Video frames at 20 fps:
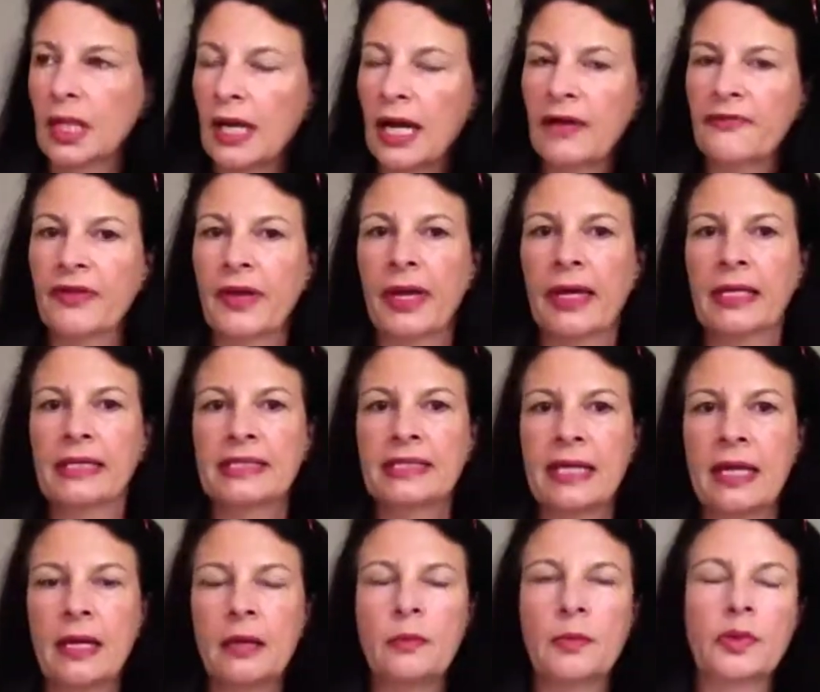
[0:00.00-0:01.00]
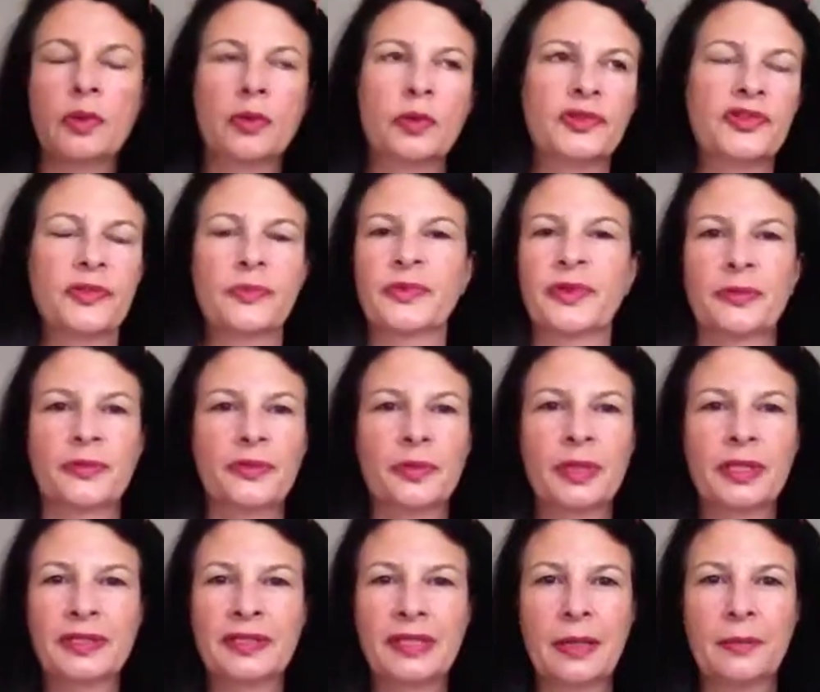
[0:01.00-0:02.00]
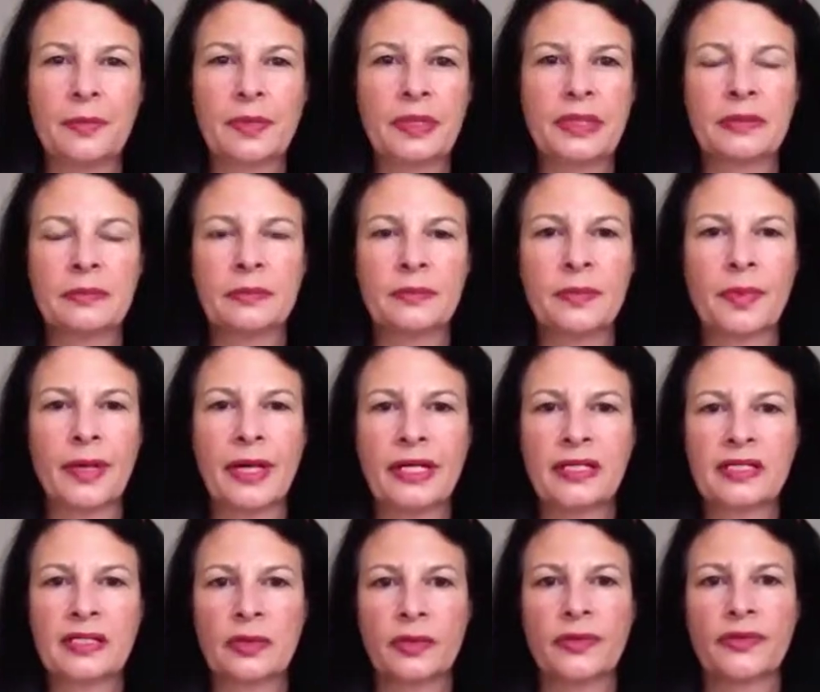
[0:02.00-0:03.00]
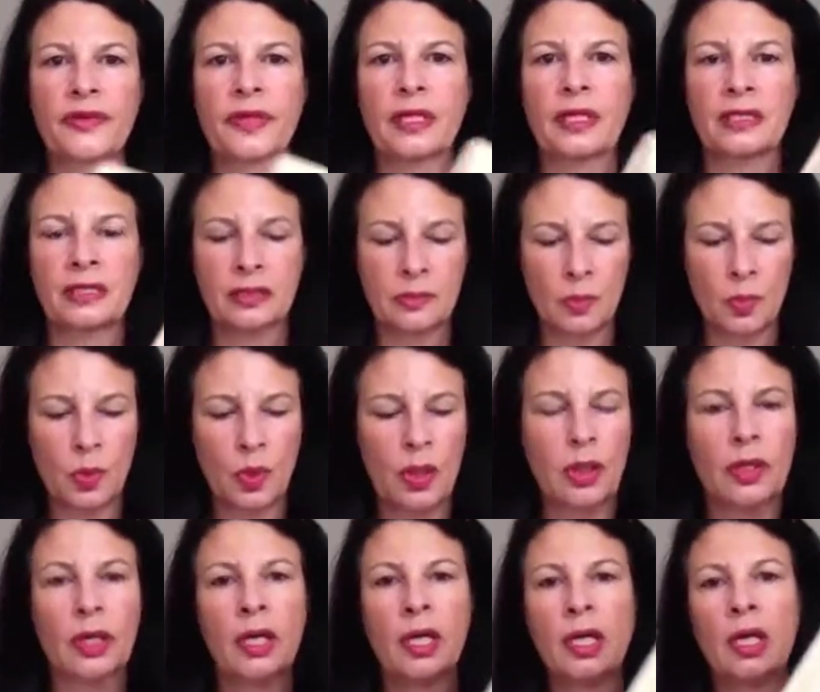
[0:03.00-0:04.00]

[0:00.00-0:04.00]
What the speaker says: have your hair damp, or sometimes when you damp it, my hair's so thick it doesn't work.